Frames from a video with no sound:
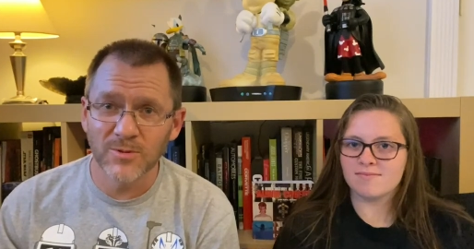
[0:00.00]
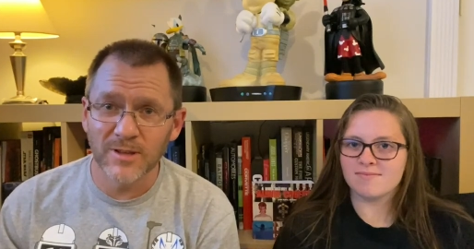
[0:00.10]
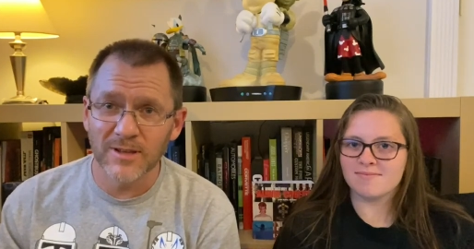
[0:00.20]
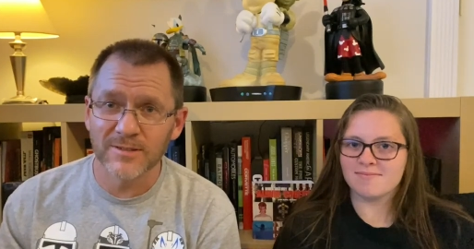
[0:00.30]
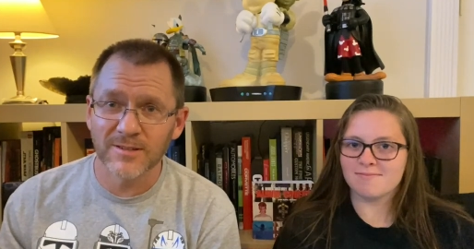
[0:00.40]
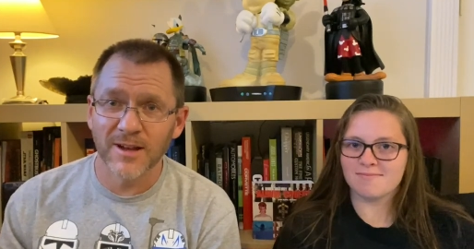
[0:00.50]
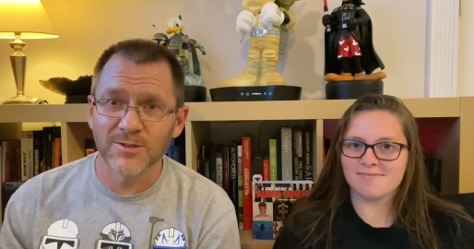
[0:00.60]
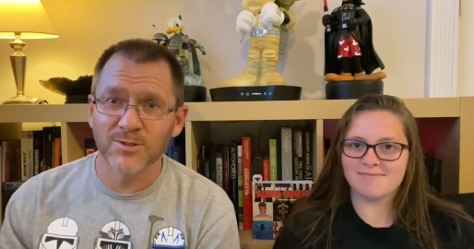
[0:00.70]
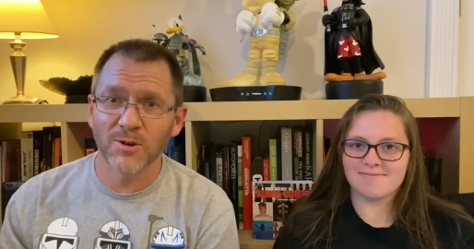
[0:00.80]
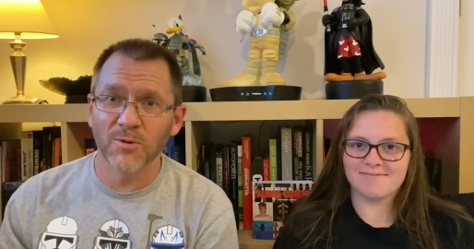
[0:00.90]
Speaker 1: the
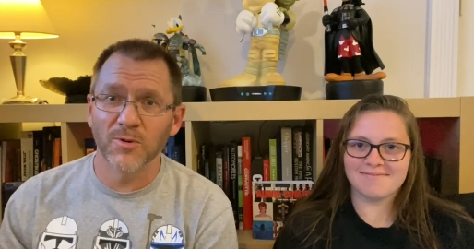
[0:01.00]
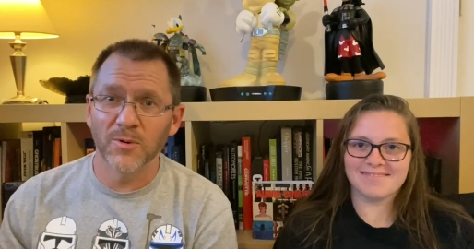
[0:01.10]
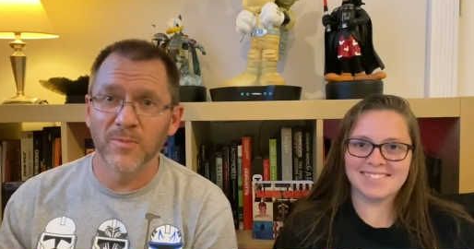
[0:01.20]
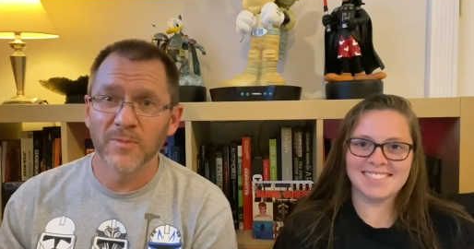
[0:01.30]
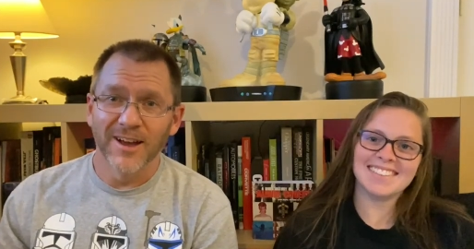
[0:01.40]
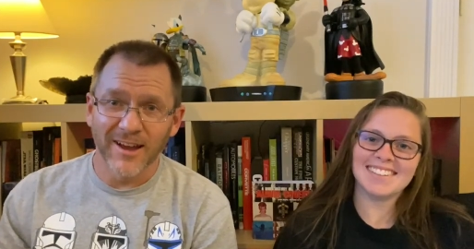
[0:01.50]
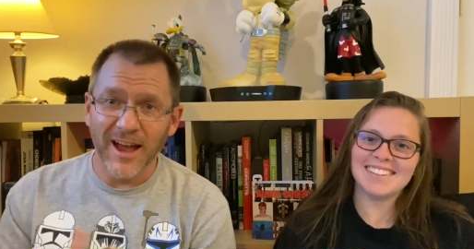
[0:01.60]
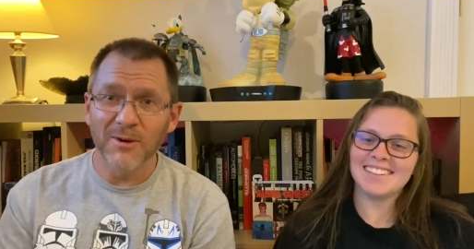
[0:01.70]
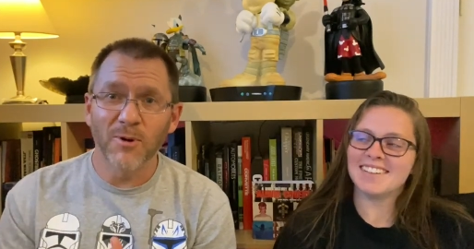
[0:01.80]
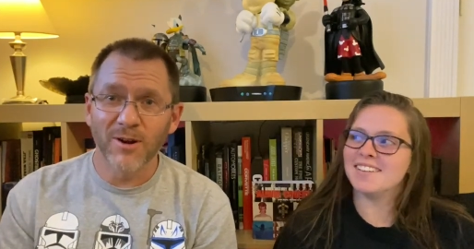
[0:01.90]
inside showroom, a
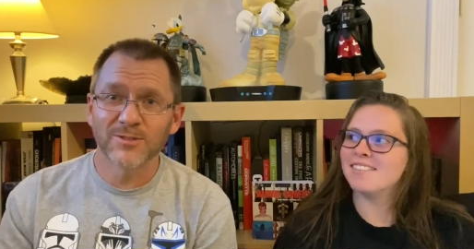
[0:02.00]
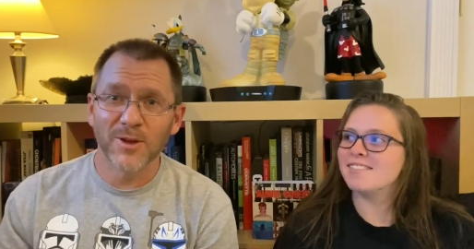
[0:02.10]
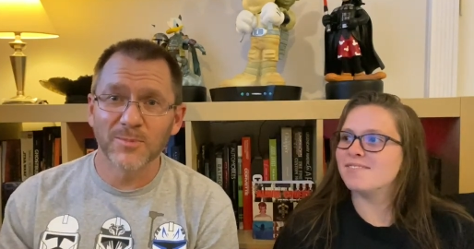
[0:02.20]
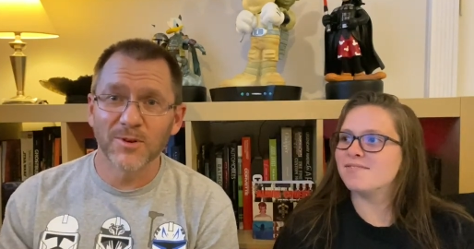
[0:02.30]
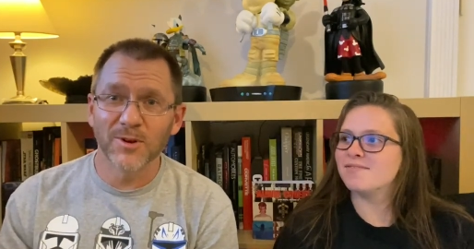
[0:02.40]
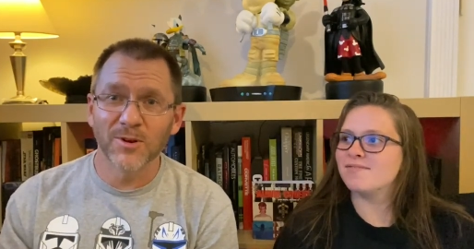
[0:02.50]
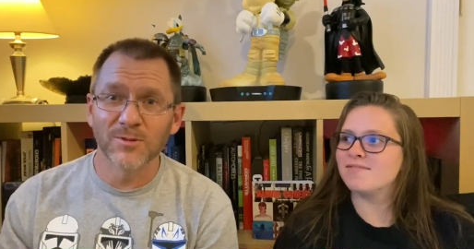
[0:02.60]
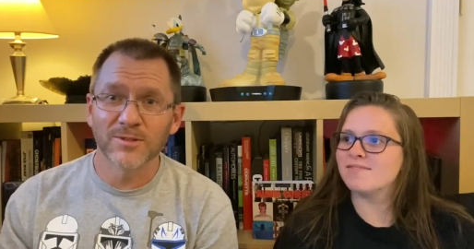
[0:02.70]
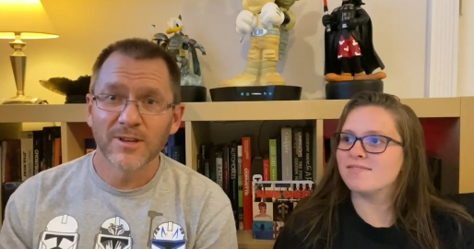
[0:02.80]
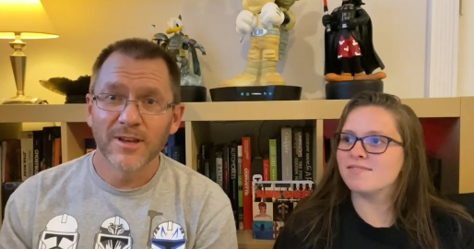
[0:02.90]
guy walks up to her and
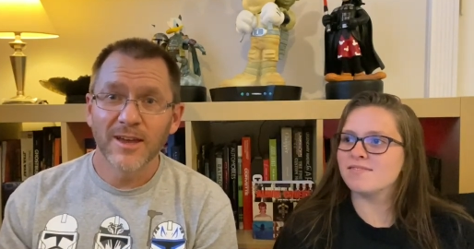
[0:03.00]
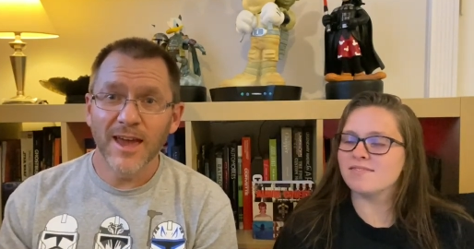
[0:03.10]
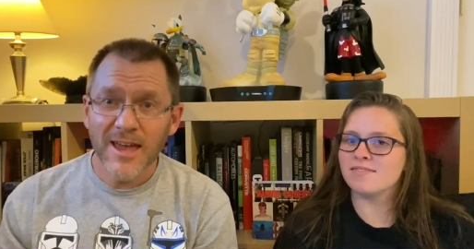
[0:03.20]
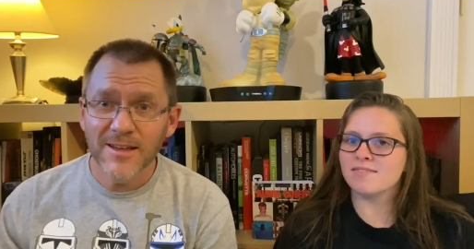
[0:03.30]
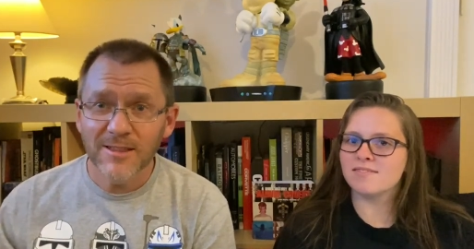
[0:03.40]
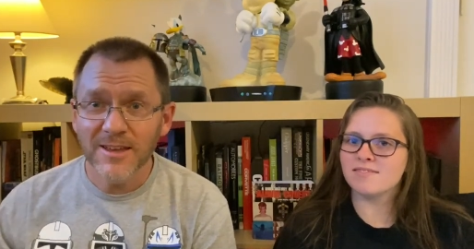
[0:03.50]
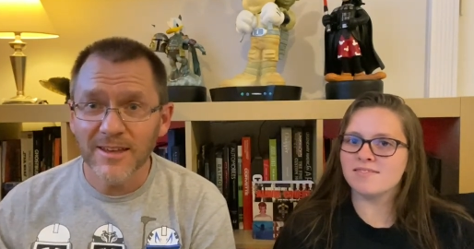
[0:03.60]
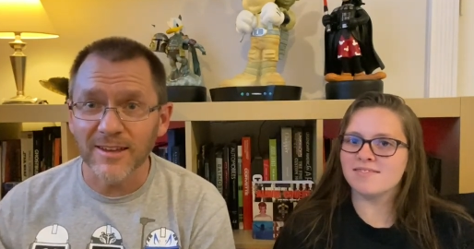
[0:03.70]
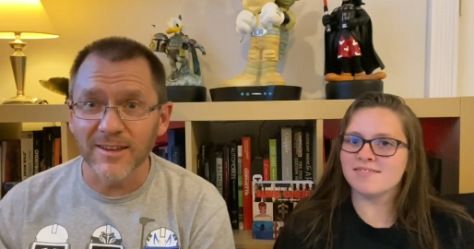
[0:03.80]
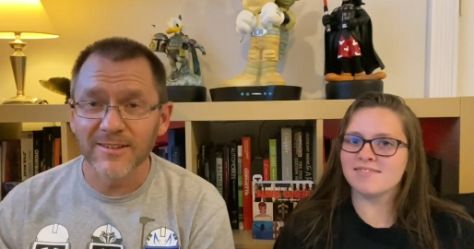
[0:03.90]
goes,
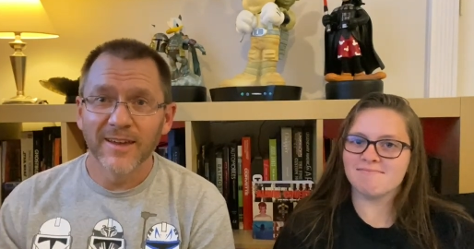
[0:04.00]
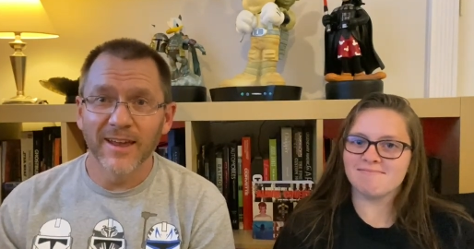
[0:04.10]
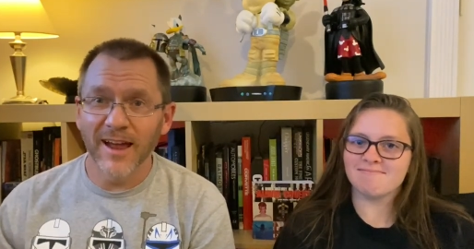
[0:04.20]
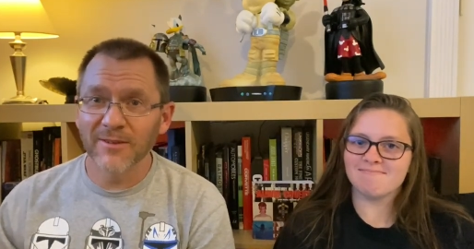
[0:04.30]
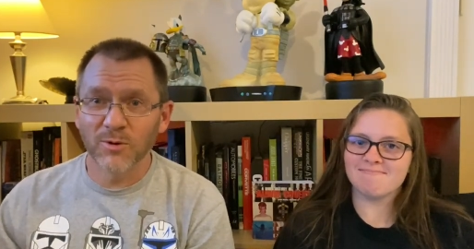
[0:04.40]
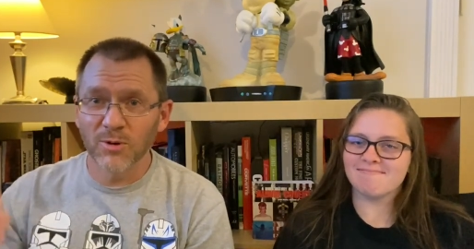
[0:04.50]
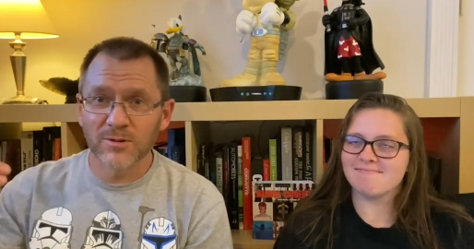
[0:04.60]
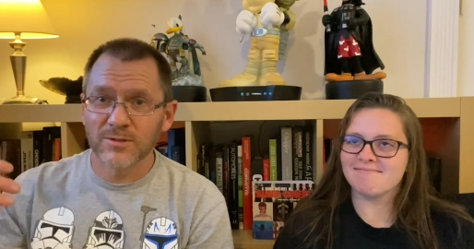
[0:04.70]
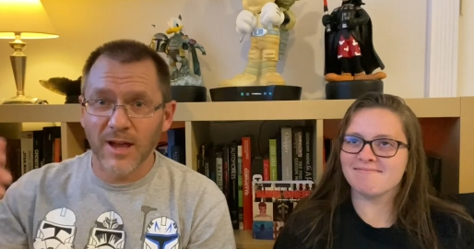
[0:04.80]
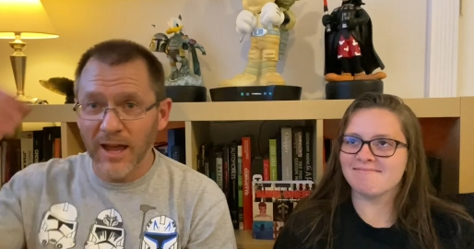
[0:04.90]
Hailey! And I, of
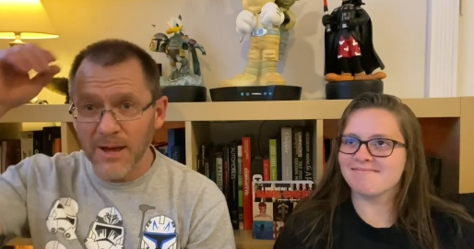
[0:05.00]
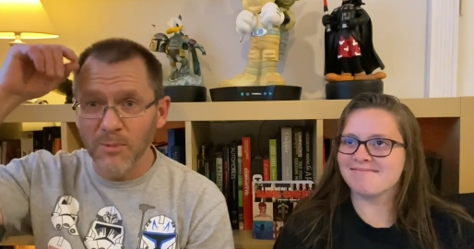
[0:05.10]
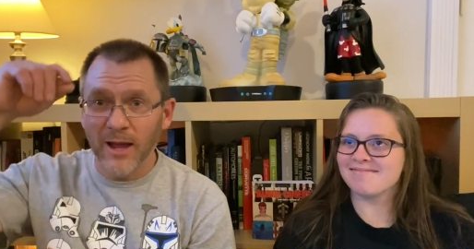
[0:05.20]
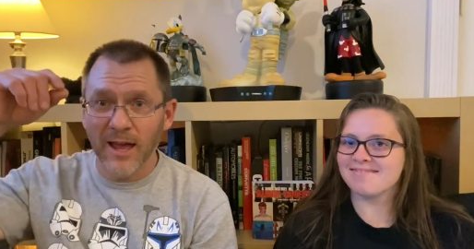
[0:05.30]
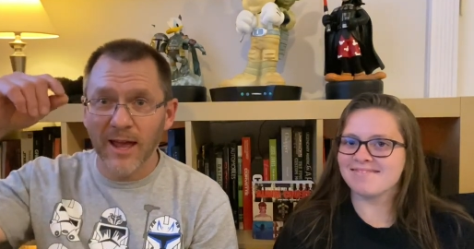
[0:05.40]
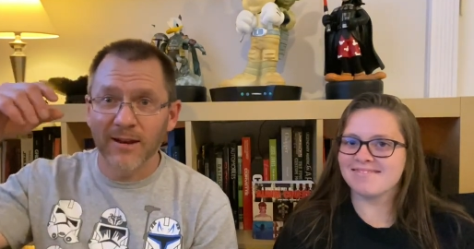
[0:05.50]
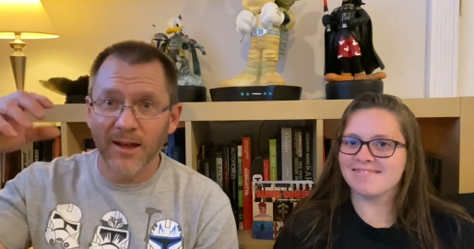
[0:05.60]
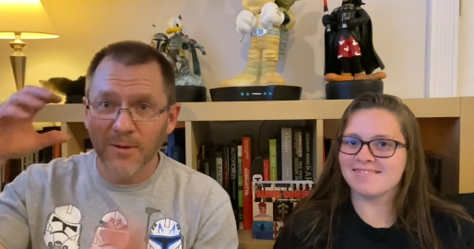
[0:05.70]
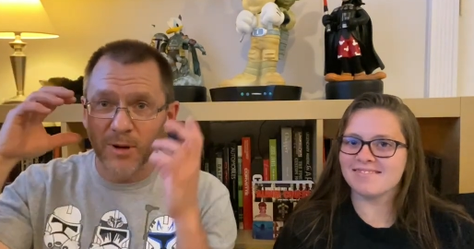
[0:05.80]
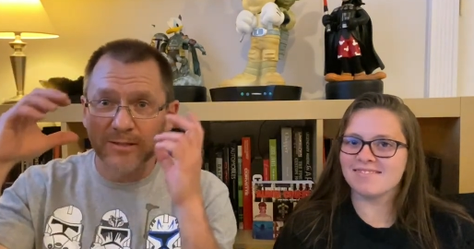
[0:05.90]
course, I had my hat
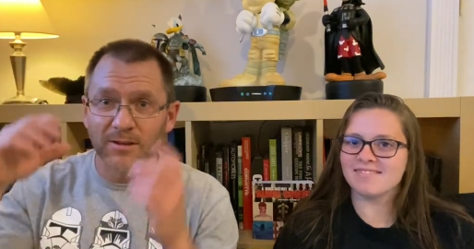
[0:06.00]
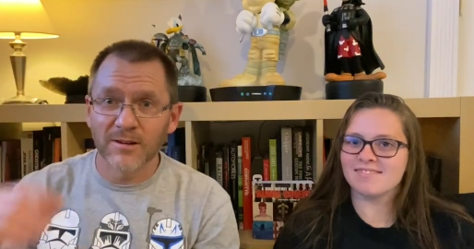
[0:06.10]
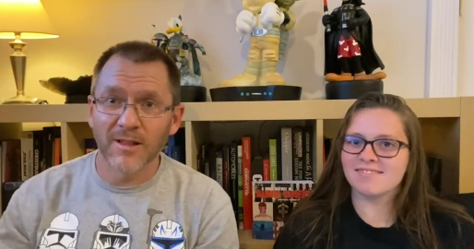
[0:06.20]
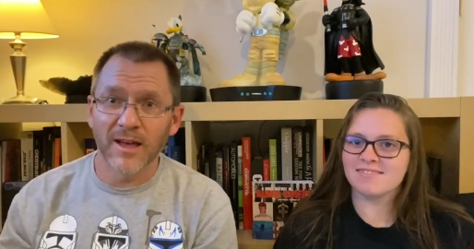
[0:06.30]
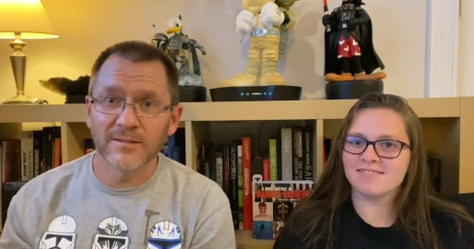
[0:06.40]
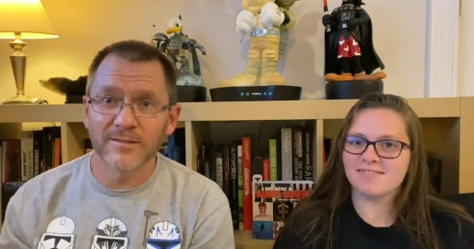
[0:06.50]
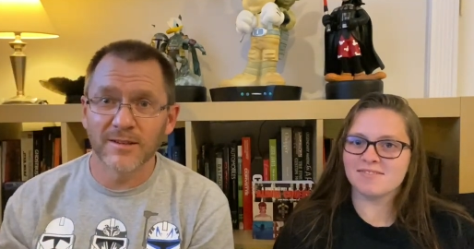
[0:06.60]
on, my sunglasses